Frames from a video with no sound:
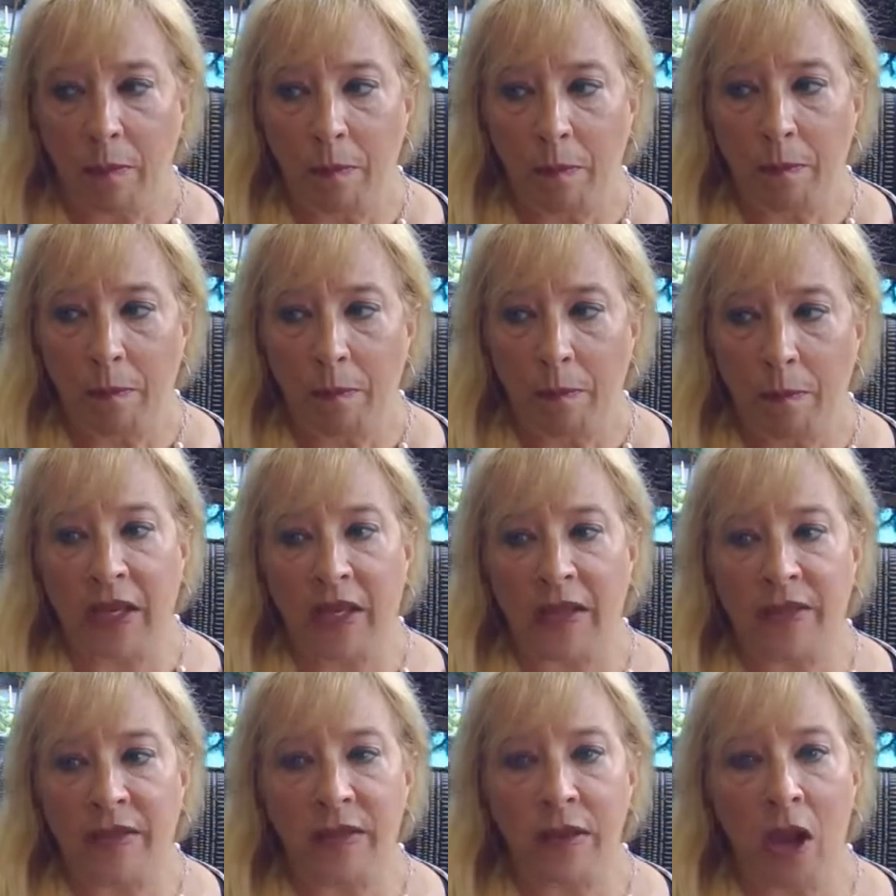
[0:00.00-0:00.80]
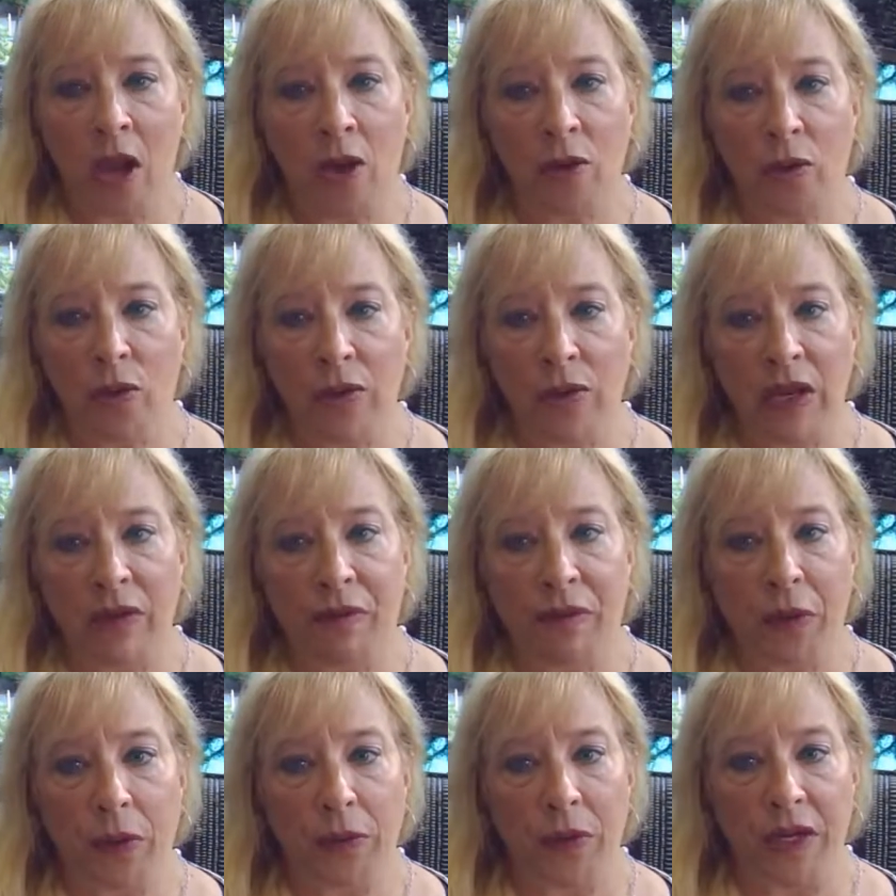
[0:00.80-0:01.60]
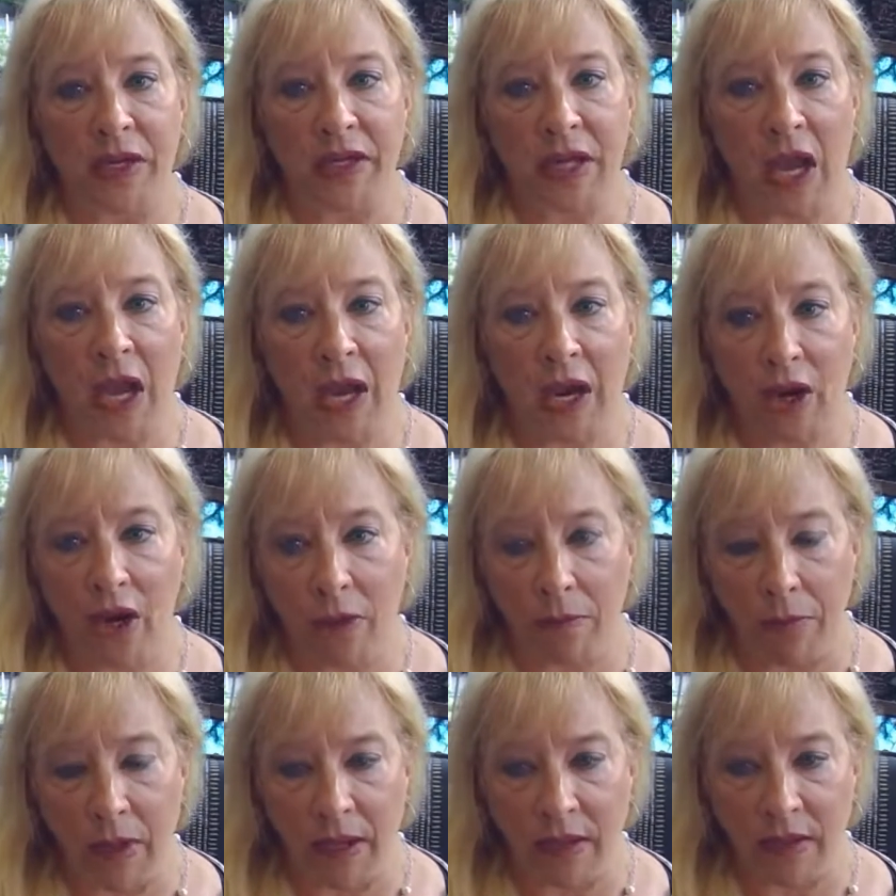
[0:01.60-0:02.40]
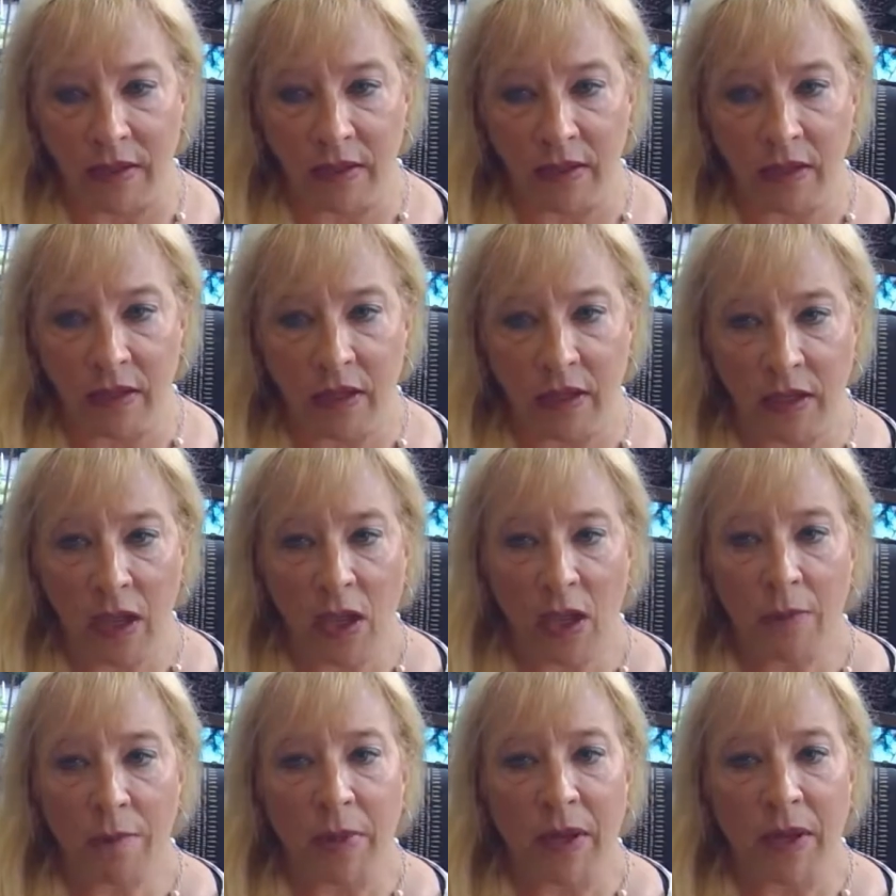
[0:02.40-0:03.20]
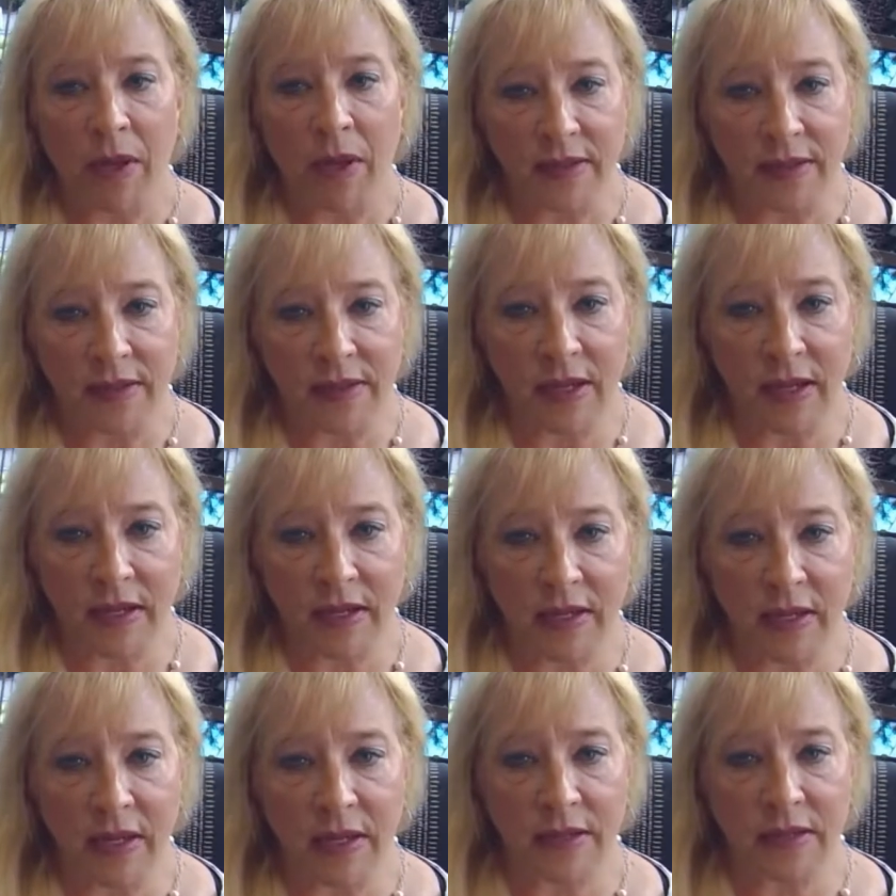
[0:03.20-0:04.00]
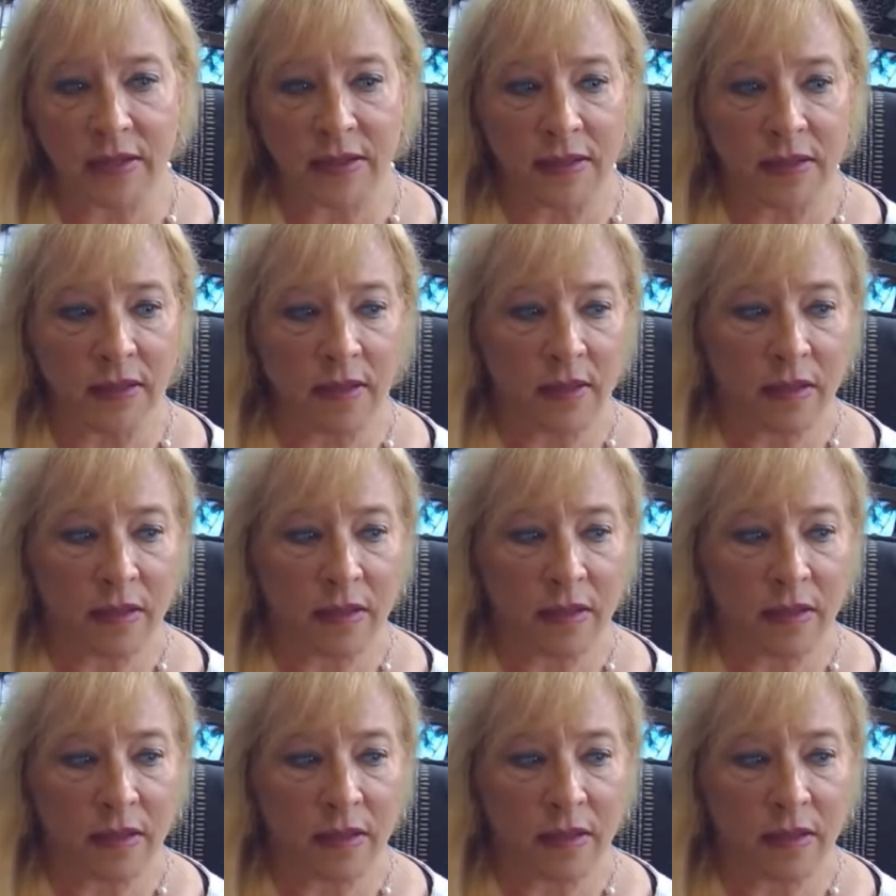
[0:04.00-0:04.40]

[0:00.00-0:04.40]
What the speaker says: Because not only for retirement, but sickness,